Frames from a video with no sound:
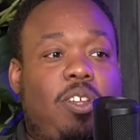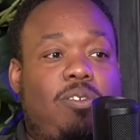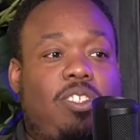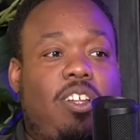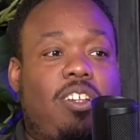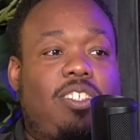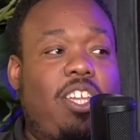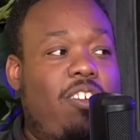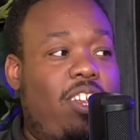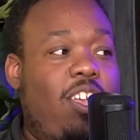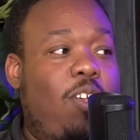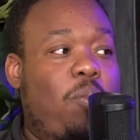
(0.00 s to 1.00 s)
started
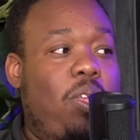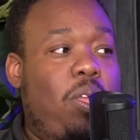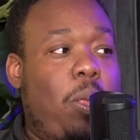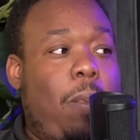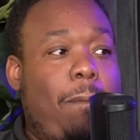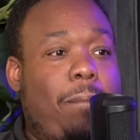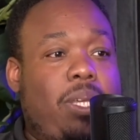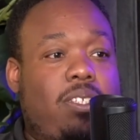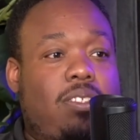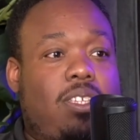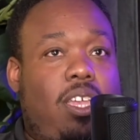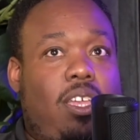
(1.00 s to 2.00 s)
tearing up, because I
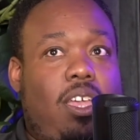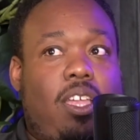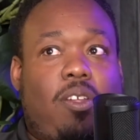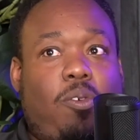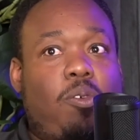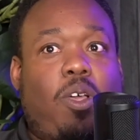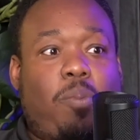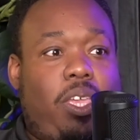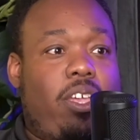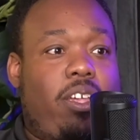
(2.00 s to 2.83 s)
was like, I grew up here.